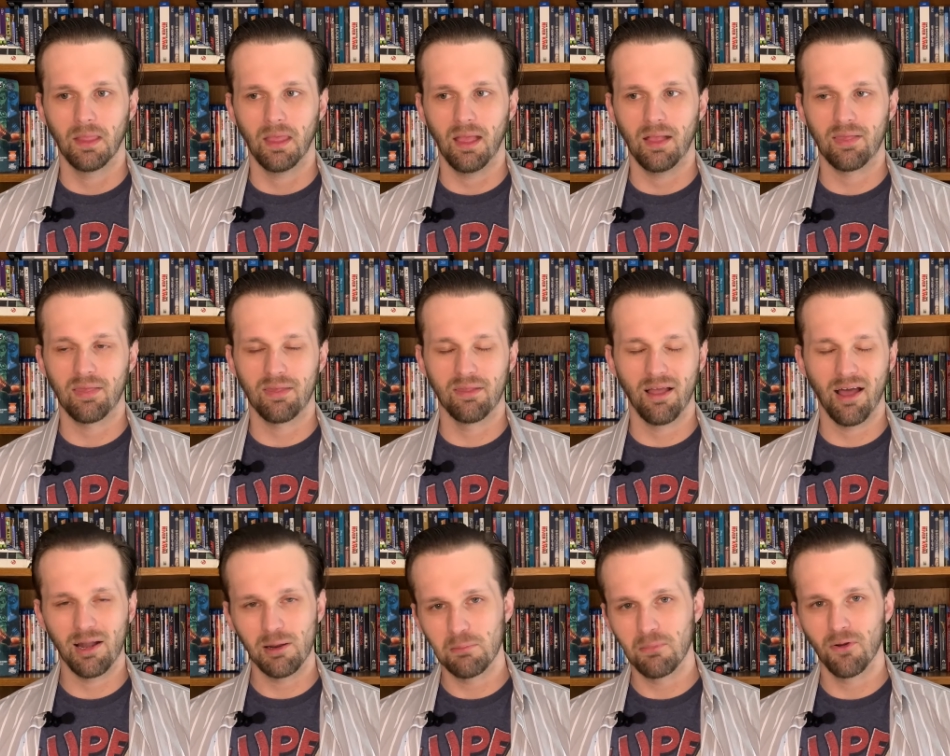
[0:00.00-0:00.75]
It's
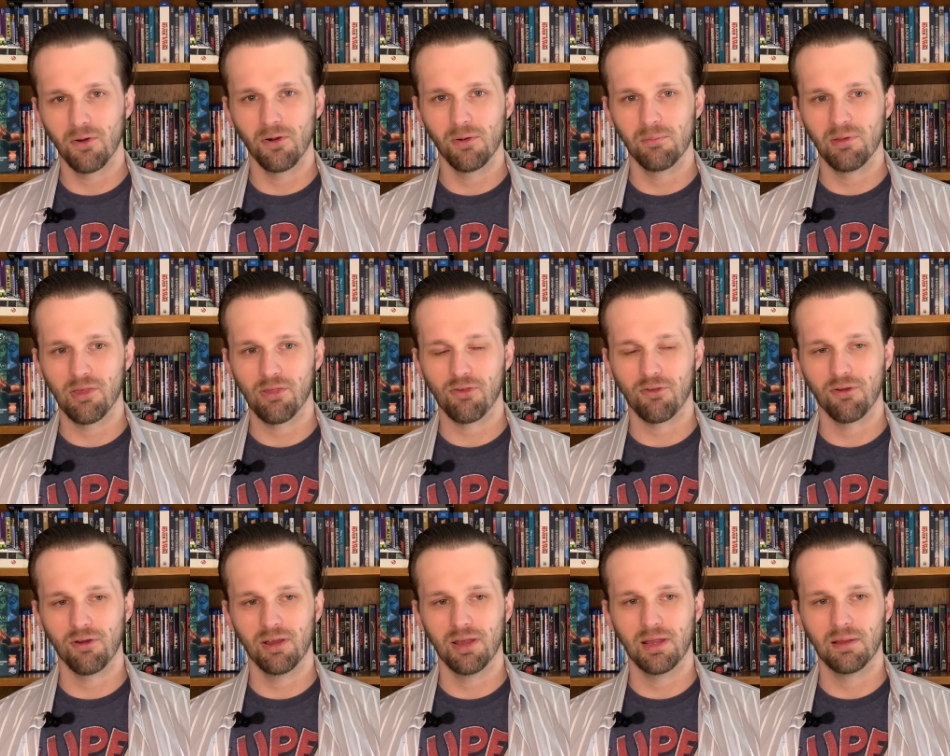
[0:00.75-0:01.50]
not a murder
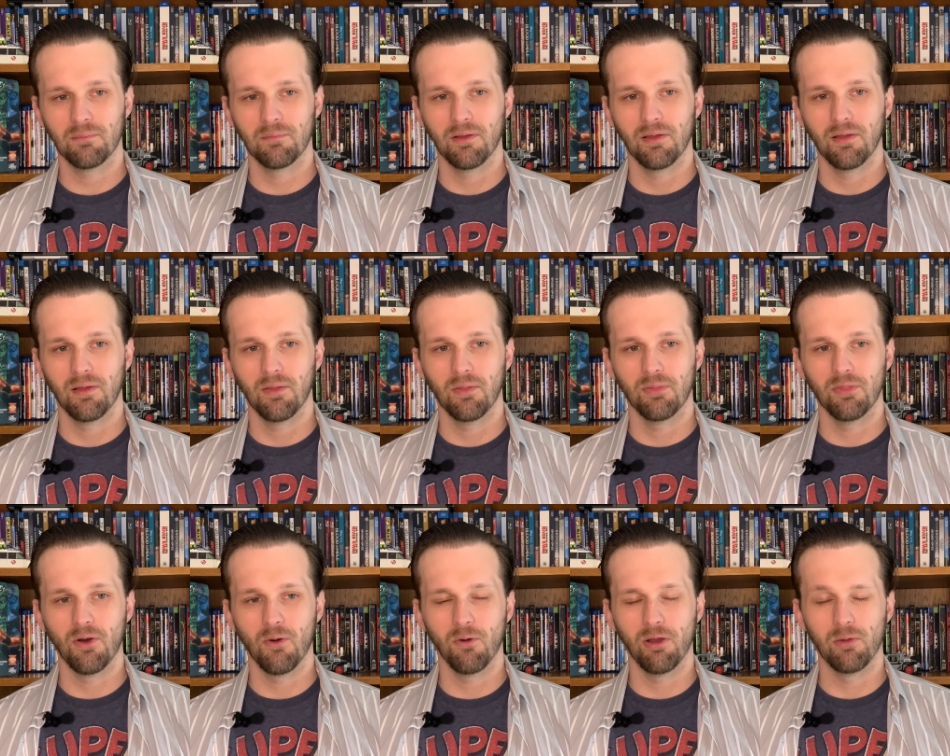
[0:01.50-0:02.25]
mystery,
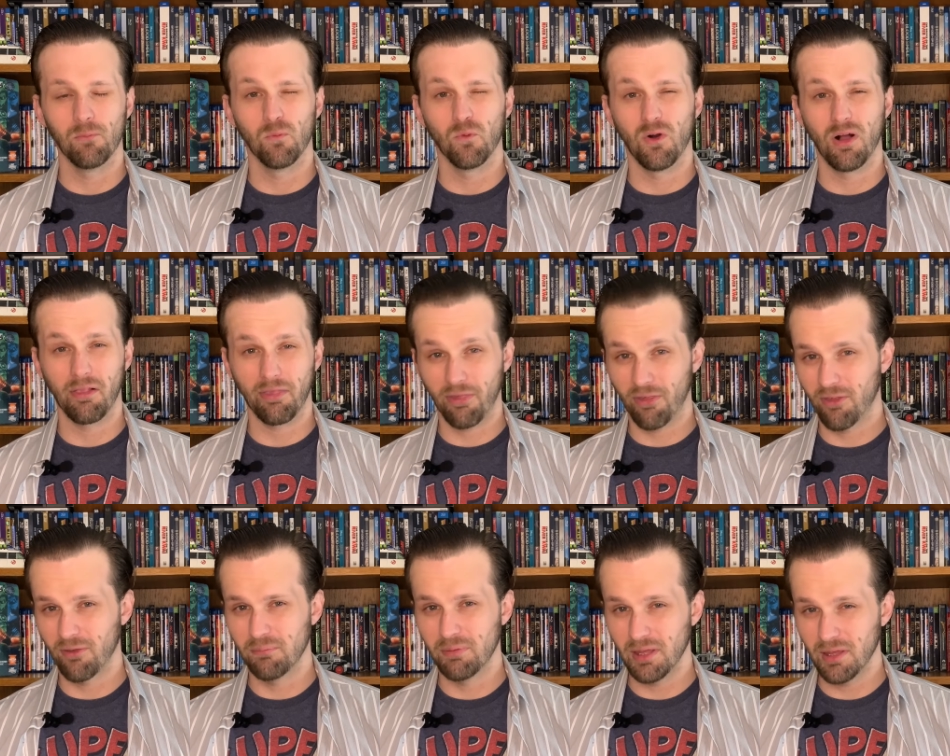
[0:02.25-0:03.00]
though it
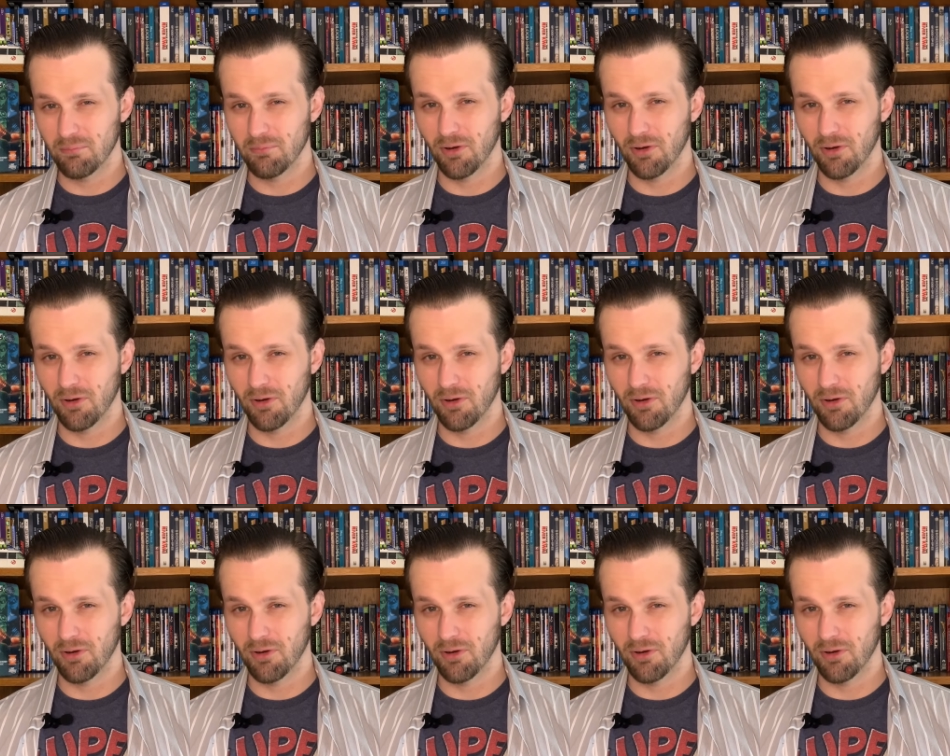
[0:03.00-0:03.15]
wants to be a